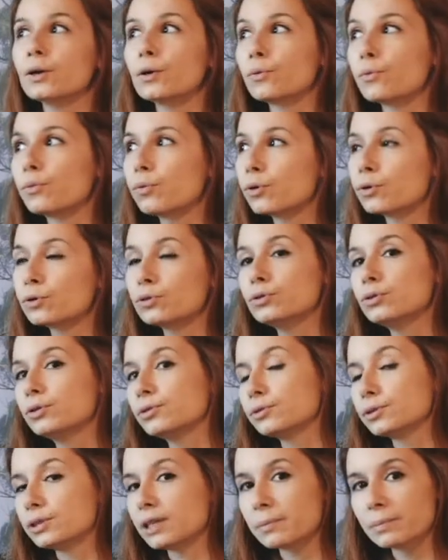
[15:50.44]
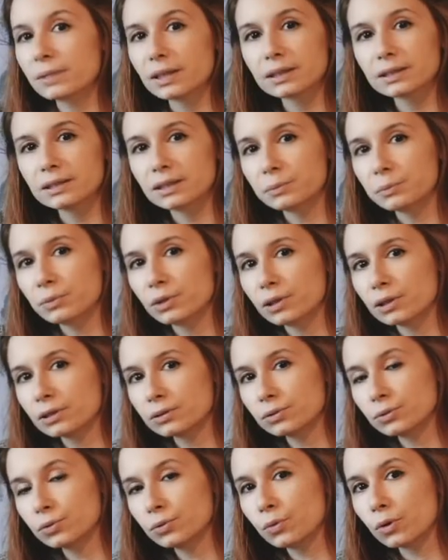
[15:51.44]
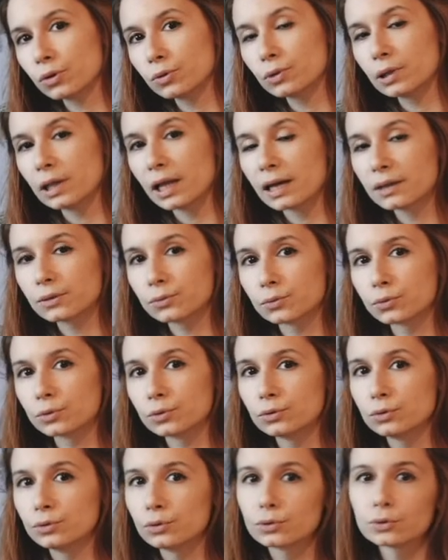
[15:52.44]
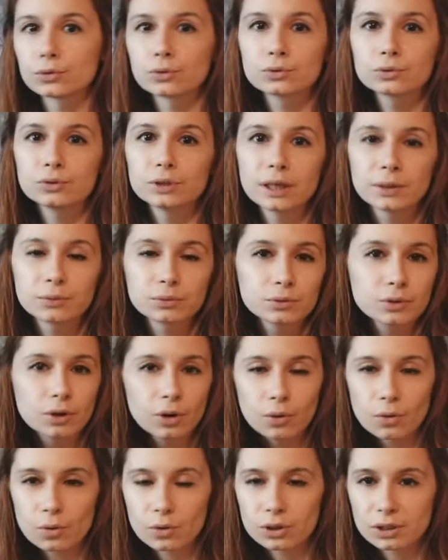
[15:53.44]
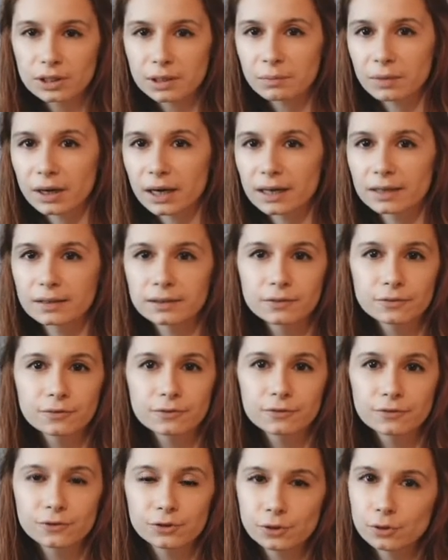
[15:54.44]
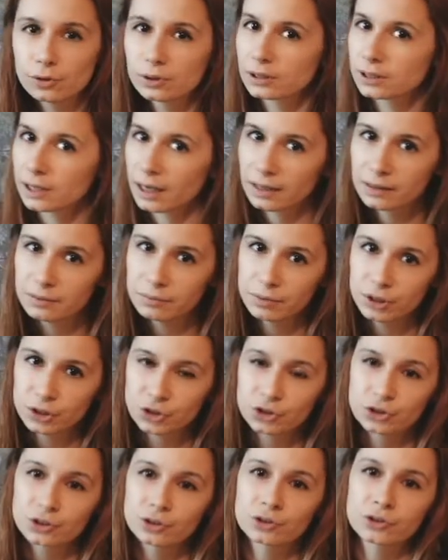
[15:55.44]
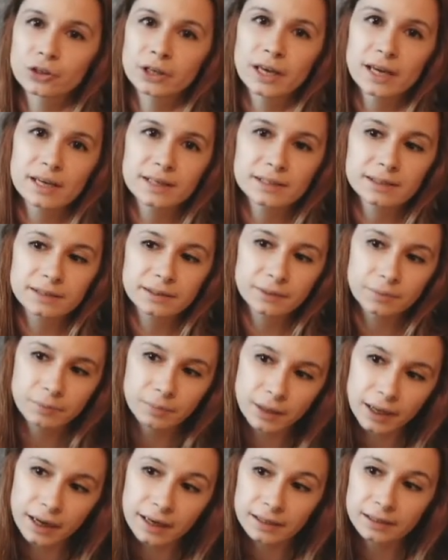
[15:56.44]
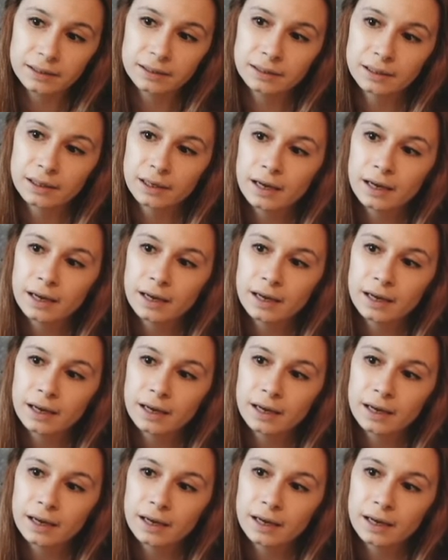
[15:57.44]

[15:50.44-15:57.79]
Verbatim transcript: would do something similar to what Lan would do. They would go on some kind of suicide mission against the Blight.